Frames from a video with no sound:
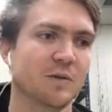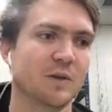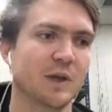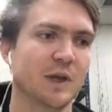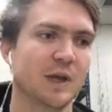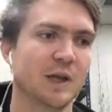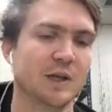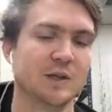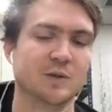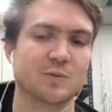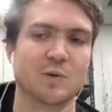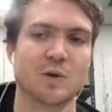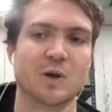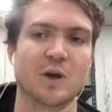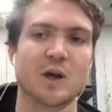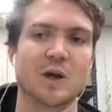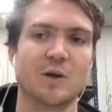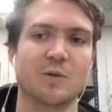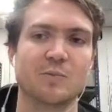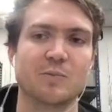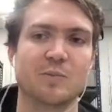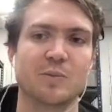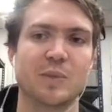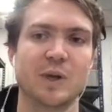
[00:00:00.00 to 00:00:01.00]
here's what
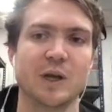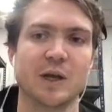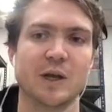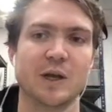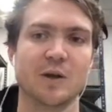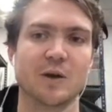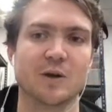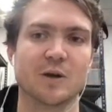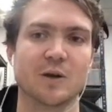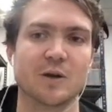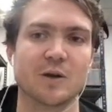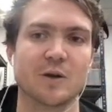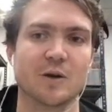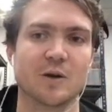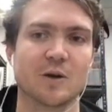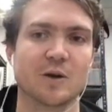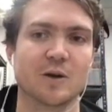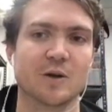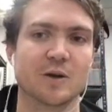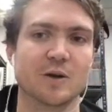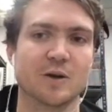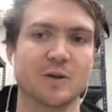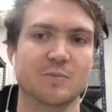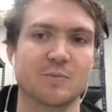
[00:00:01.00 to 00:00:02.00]
I'll pick on a
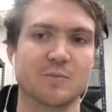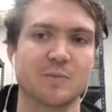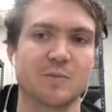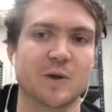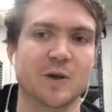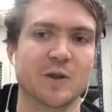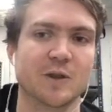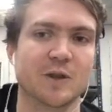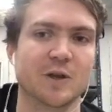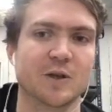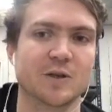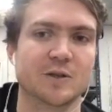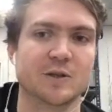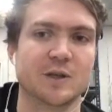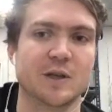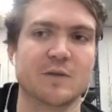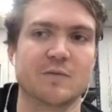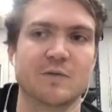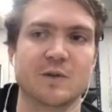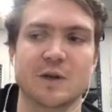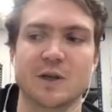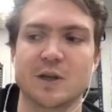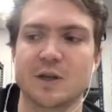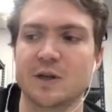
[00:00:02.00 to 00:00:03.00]
on a on those
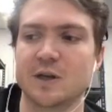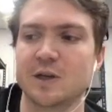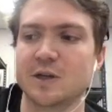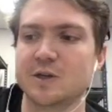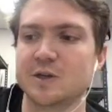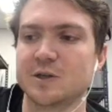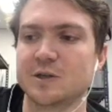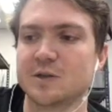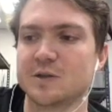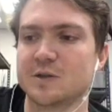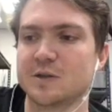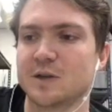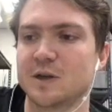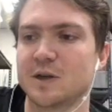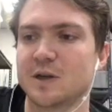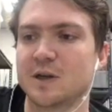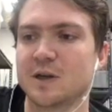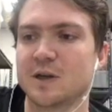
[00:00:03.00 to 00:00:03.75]
given conditions.